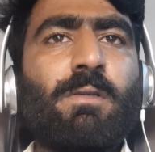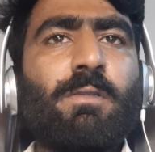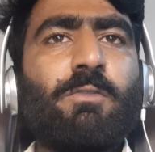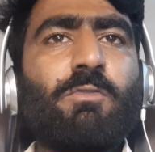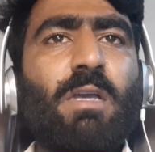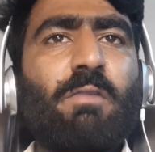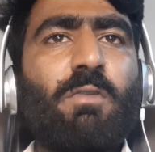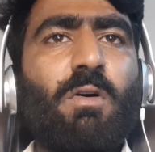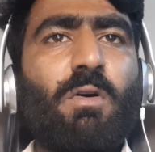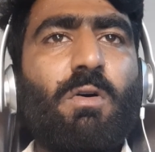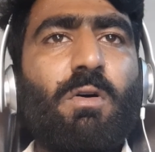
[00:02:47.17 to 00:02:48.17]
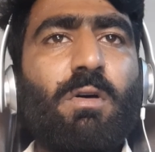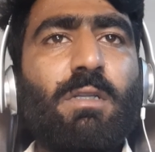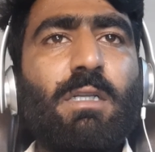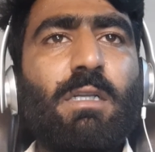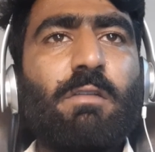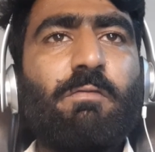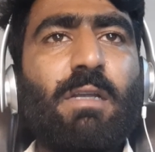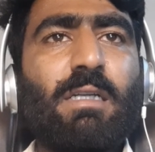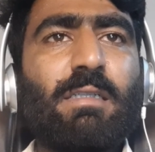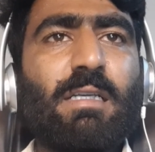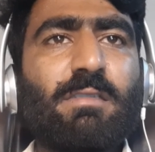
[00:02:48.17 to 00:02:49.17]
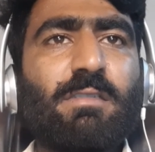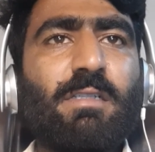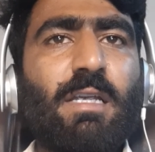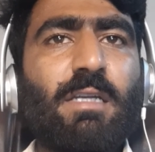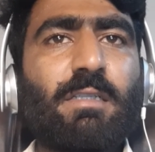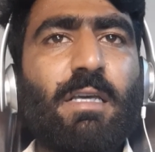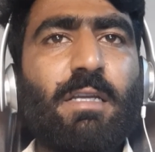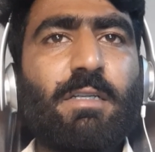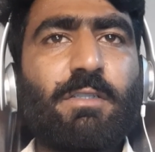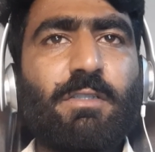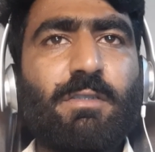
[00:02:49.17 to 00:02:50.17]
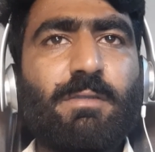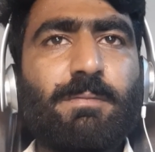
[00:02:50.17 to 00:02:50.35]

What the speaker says: You have all well tested and guaranteed.